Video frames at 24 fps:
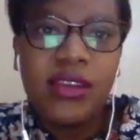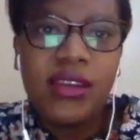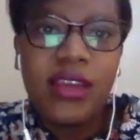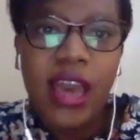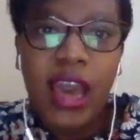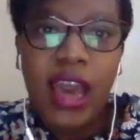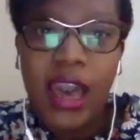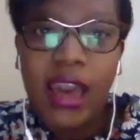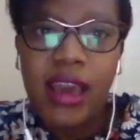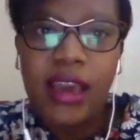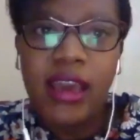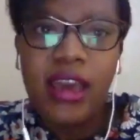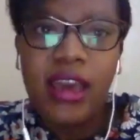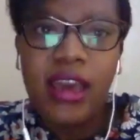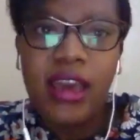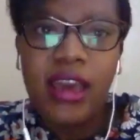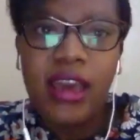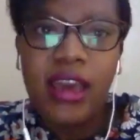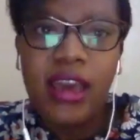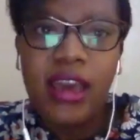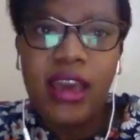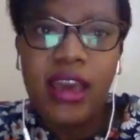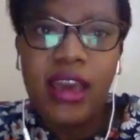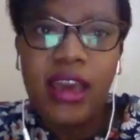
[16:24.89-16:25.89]
hunger,
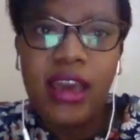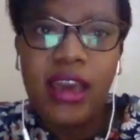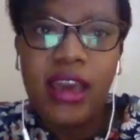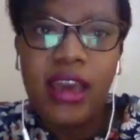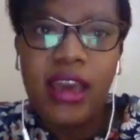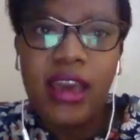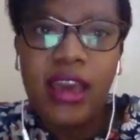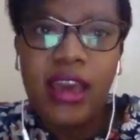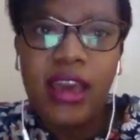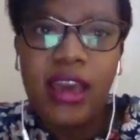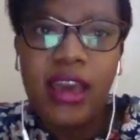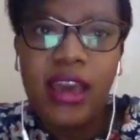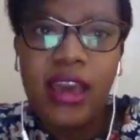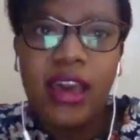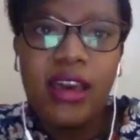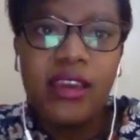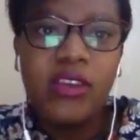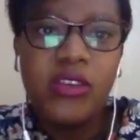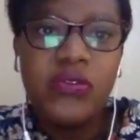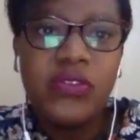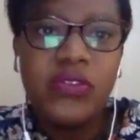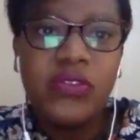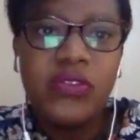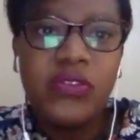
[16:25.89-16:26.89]

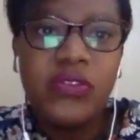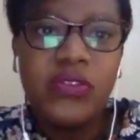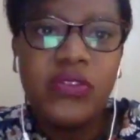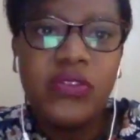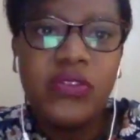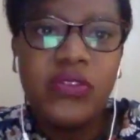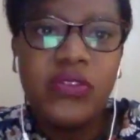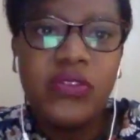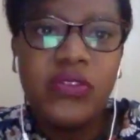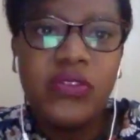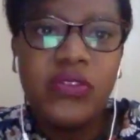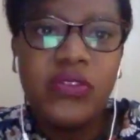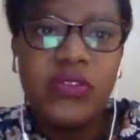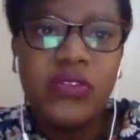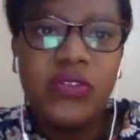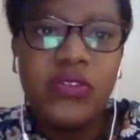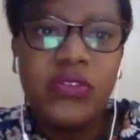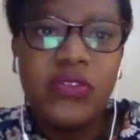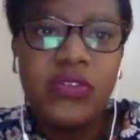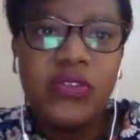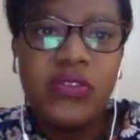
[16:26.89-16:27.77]
you've said,